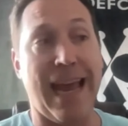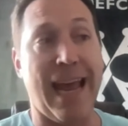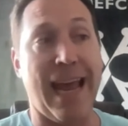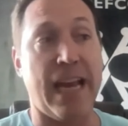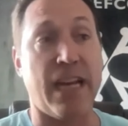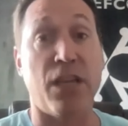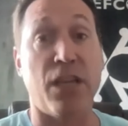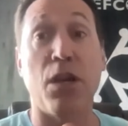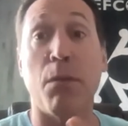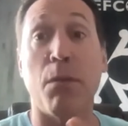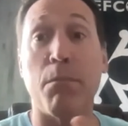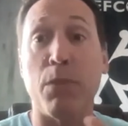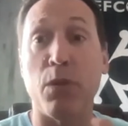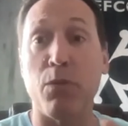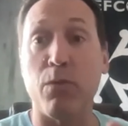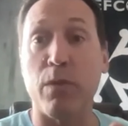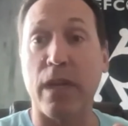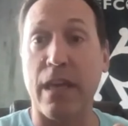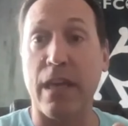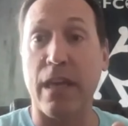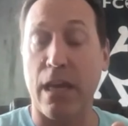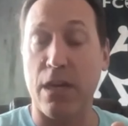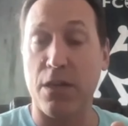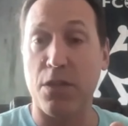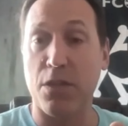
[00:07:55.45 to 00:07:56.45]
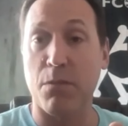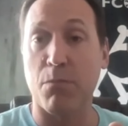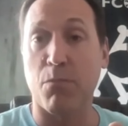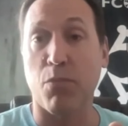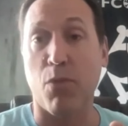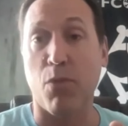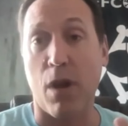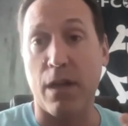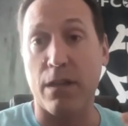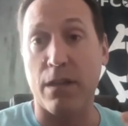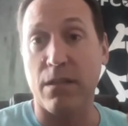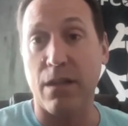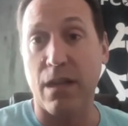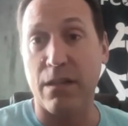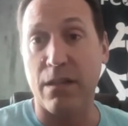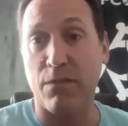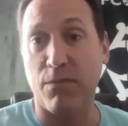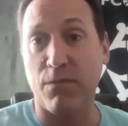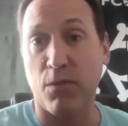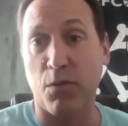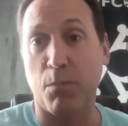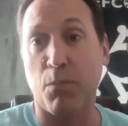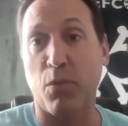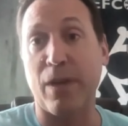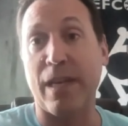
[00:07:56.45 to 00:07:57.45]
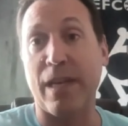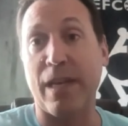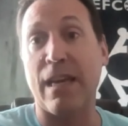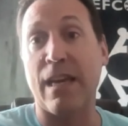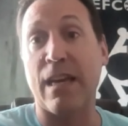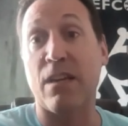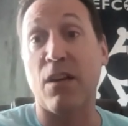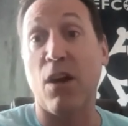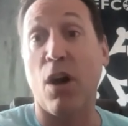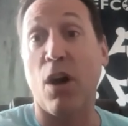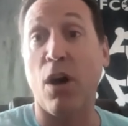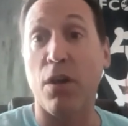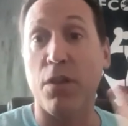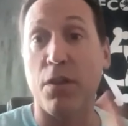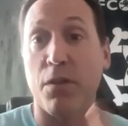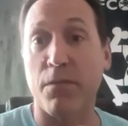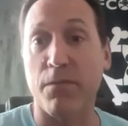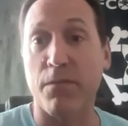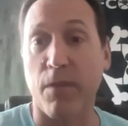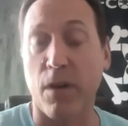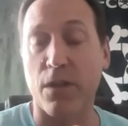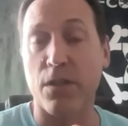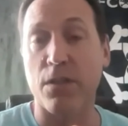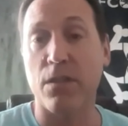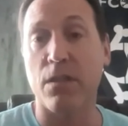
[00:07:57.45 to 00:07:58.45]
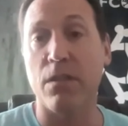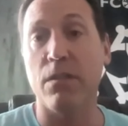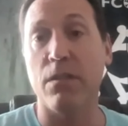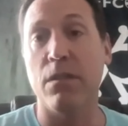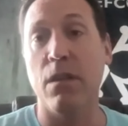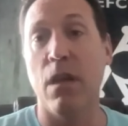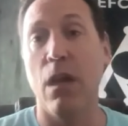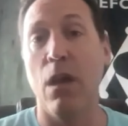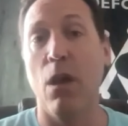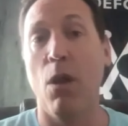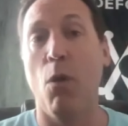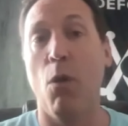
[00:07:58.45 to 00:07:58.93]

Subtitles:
and communication process for bringing in other functions.